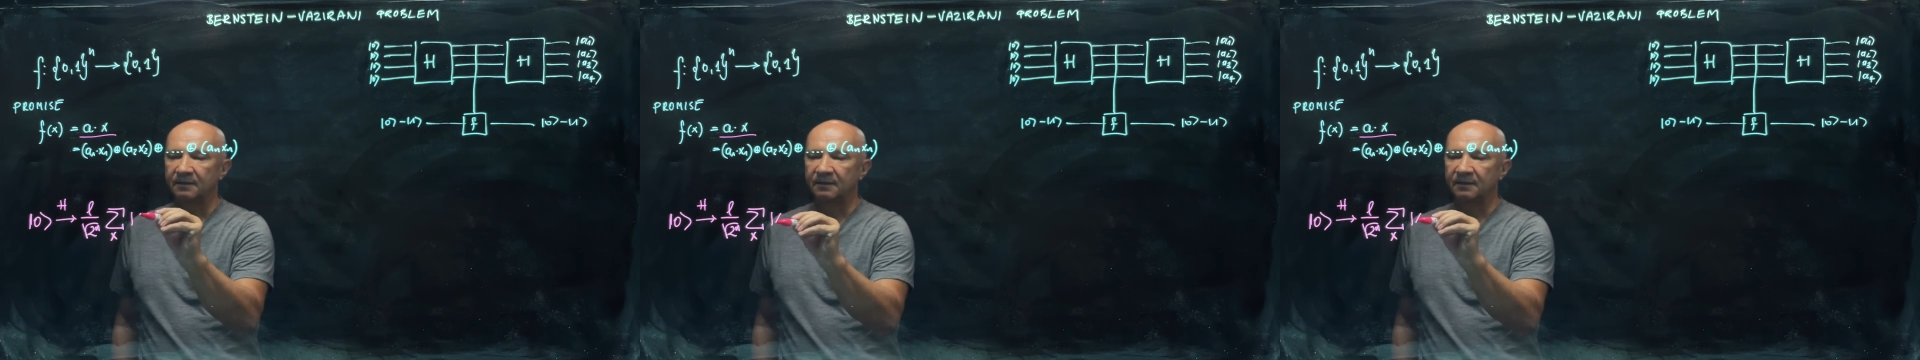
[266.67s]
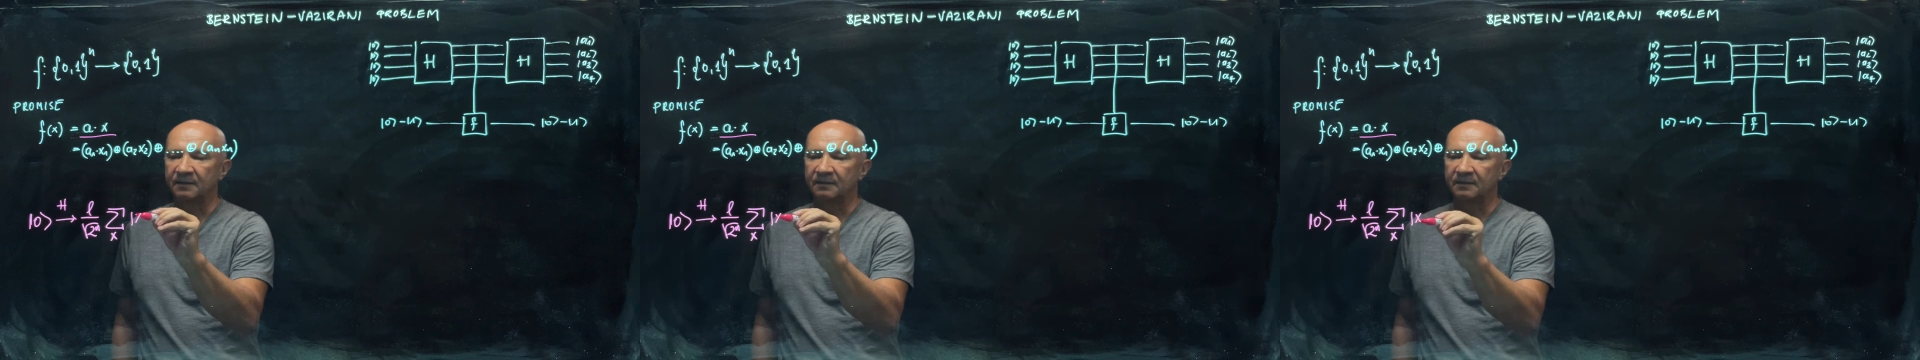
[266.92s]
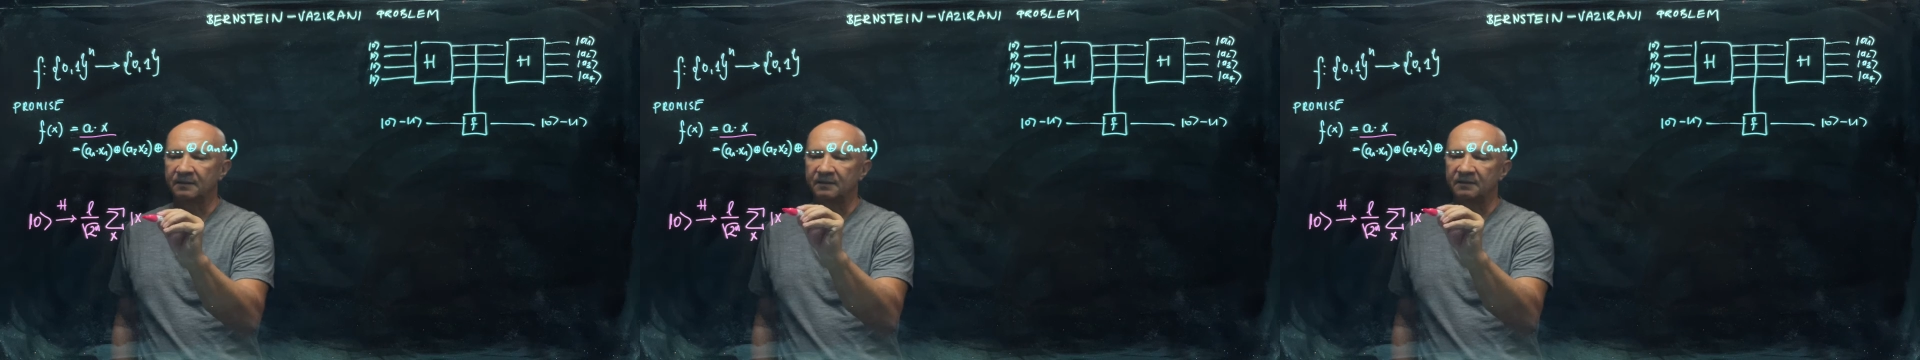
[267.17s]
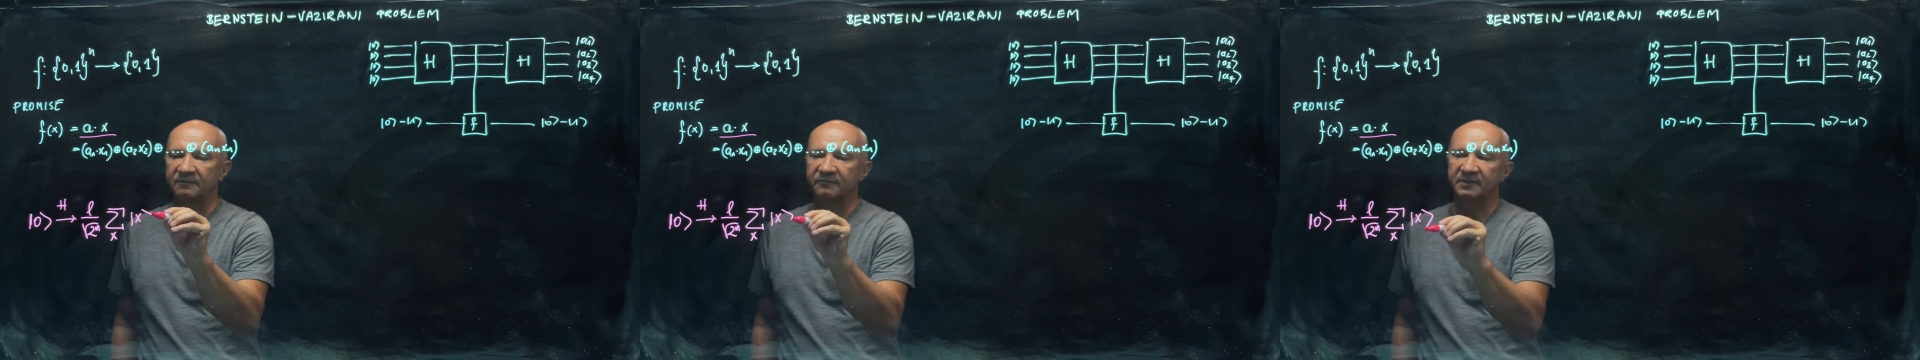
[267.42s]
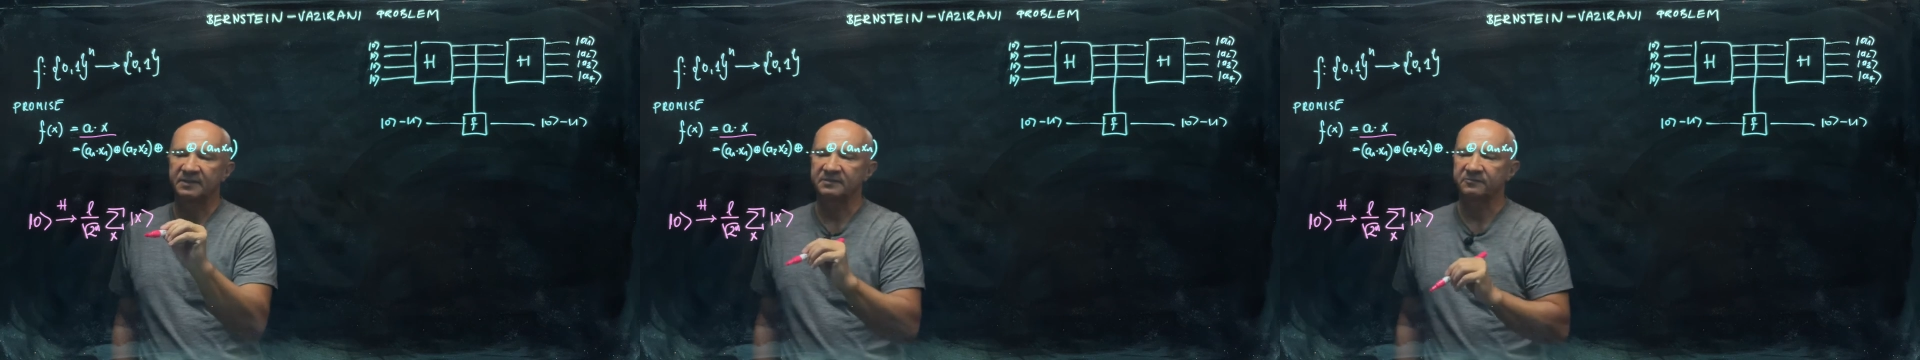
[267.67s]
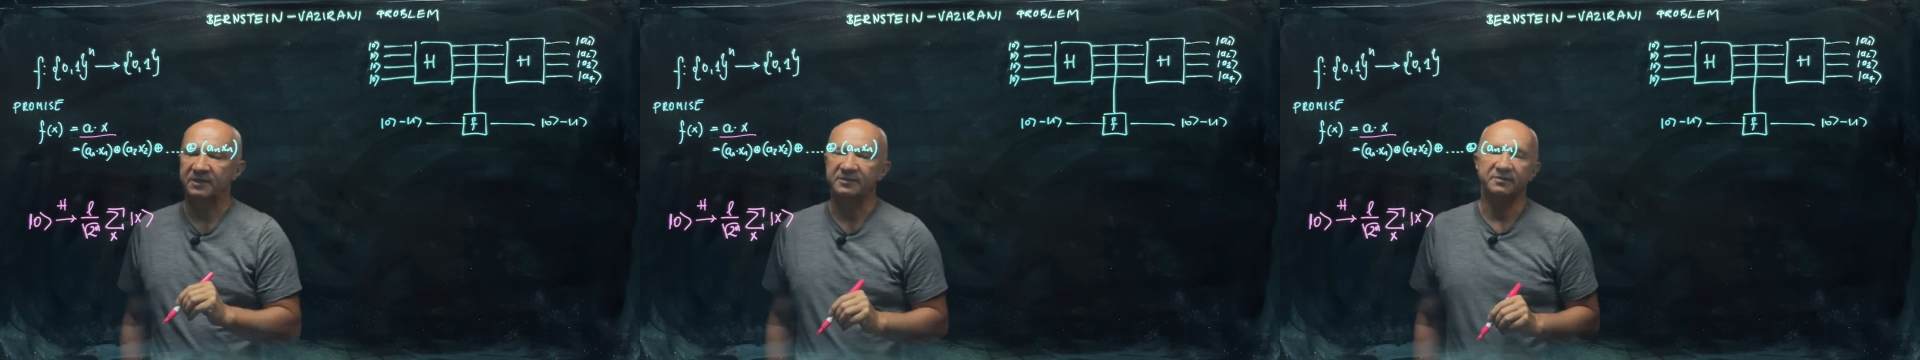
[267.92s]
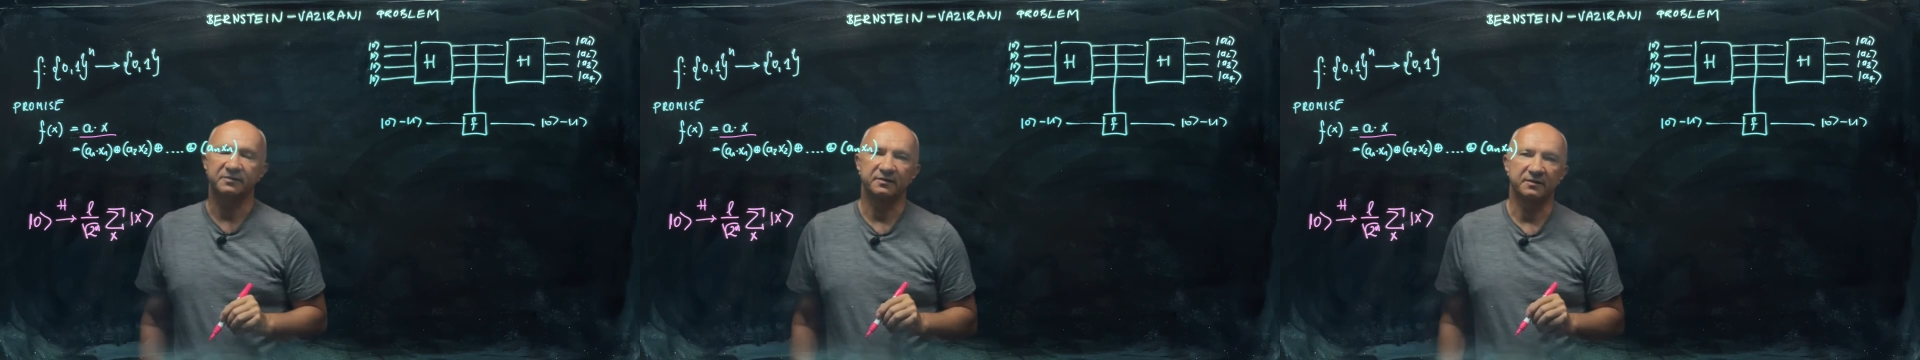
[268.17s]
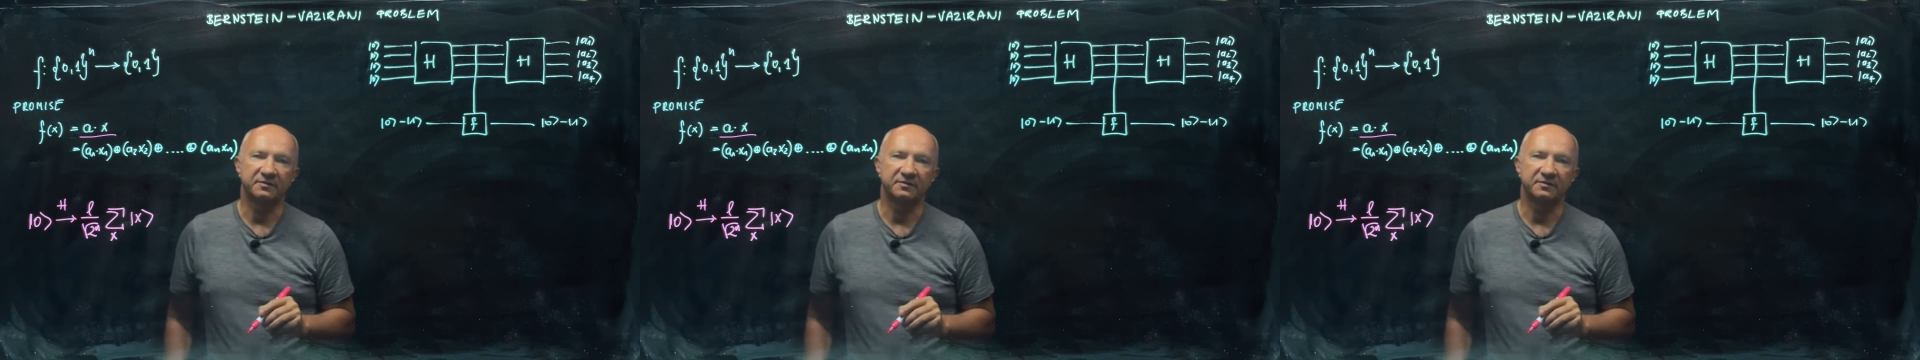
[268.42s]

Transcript: in the first register.